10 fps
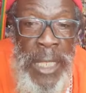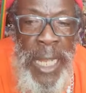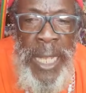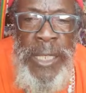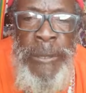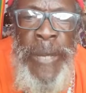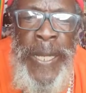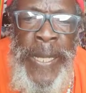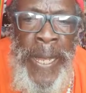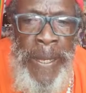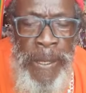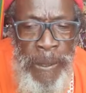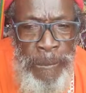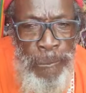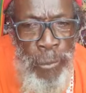I and I is ready
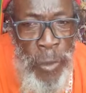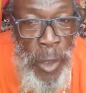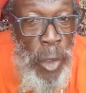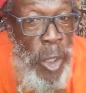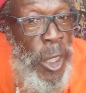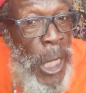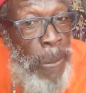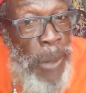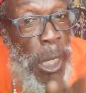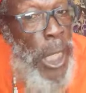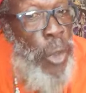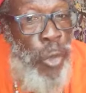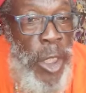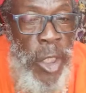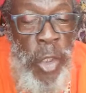to step
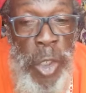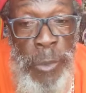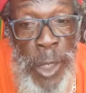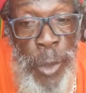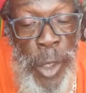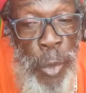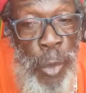into this judgment with